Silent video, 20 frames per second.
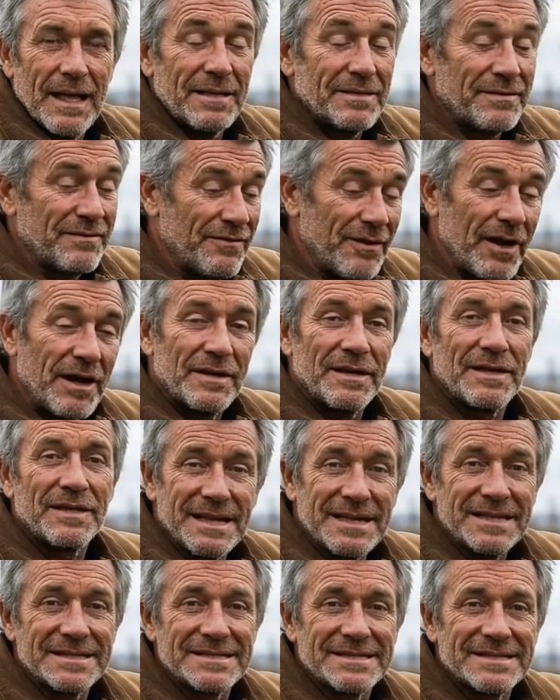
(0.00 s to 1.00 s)
at the very
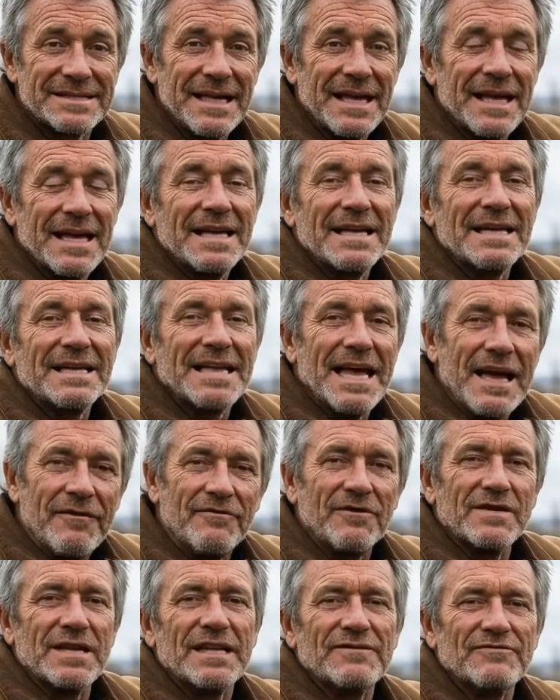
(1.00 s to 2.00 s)
least,
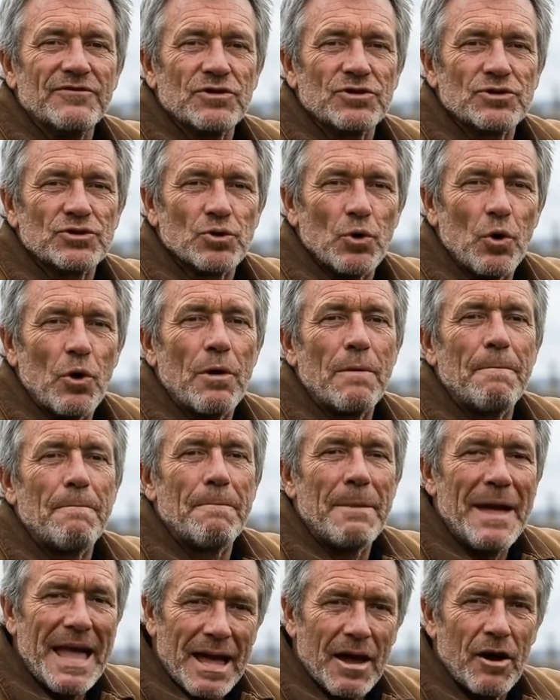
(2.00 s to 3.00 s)
never leave your soil
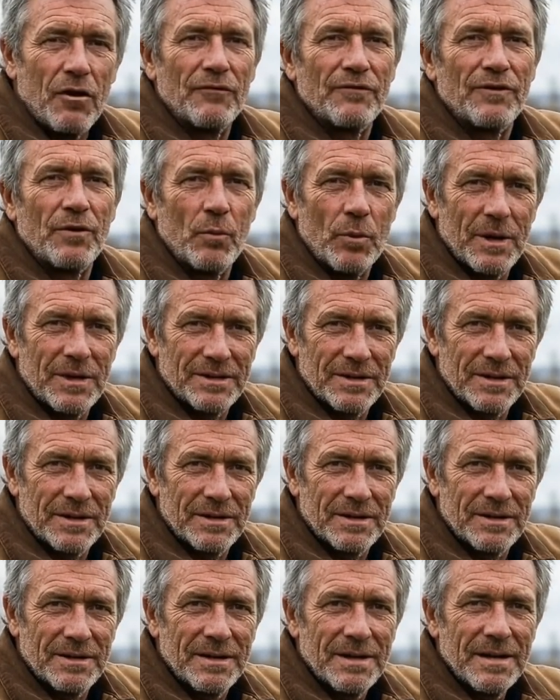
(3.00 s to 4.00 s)
bare over winter.